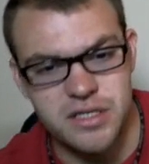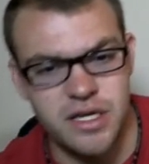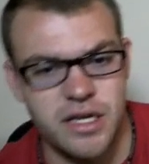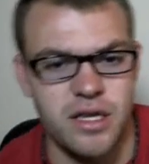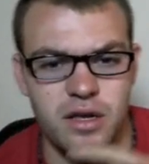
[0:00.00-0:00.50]

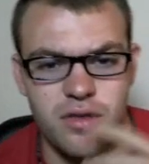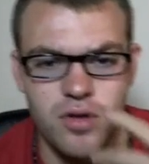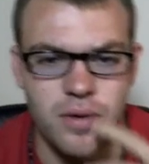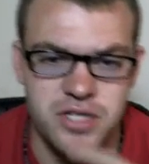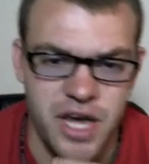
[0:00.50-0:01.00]
like, you know, the
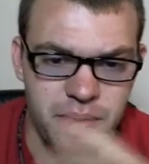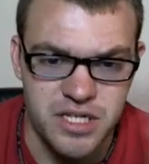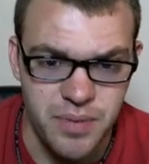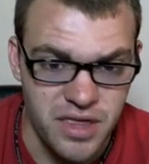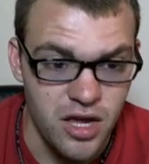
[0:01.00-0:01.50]
global
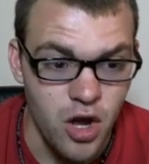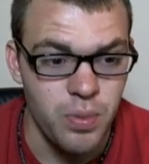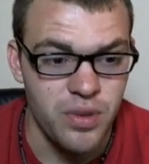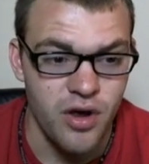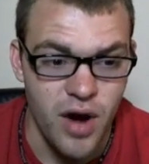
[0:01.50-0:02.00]
championship, I think,
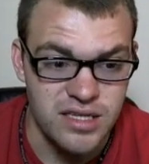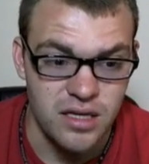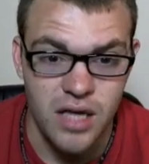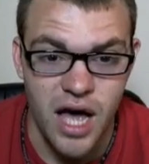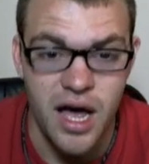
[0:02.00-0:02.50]
opened their eyes a
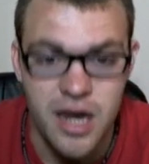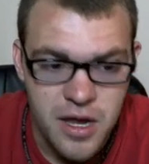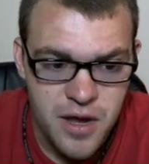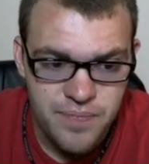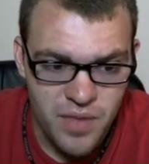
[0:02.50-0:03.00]
lot.
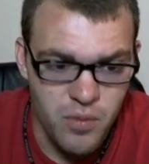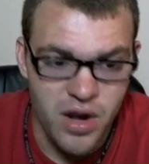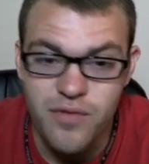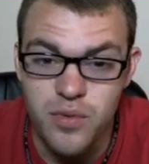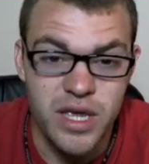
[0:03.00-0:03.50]
And
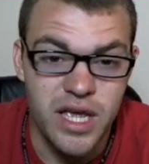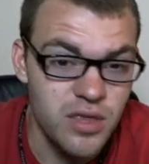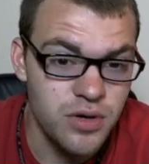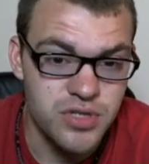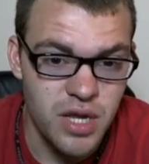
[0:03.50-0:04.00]
whenever we get
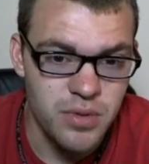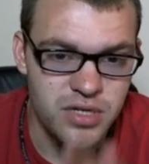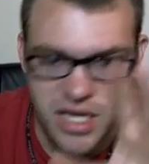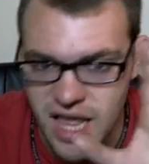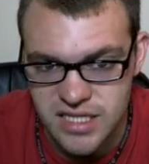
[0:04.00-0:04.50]
those numbers,
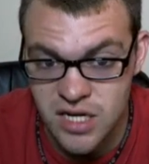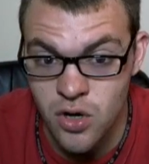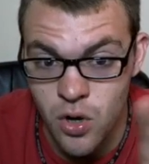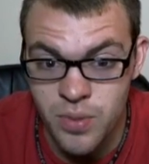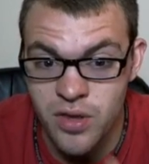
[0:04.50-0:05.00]
like, that's going to
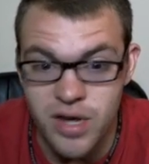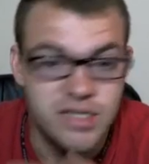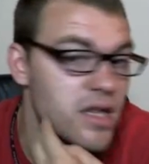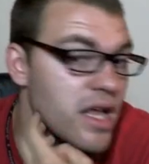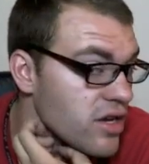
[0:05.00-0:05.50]
open their
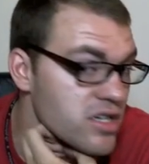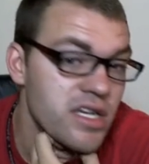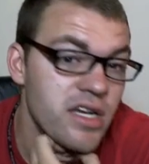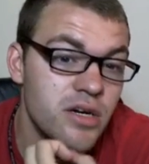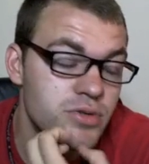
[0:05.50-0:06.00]
eyes a lot. They're going to
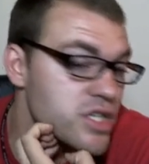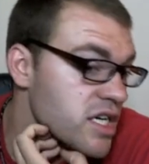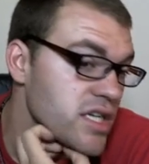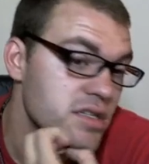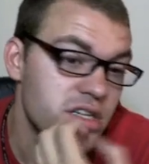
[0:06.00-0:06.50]
say, oh,
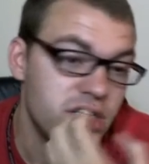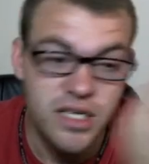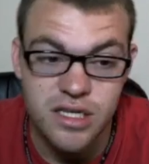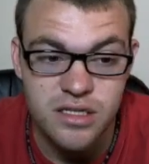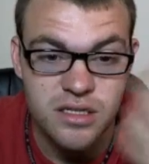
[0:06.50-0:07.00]
shit, look at
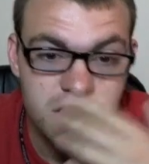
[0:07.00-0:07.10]
this.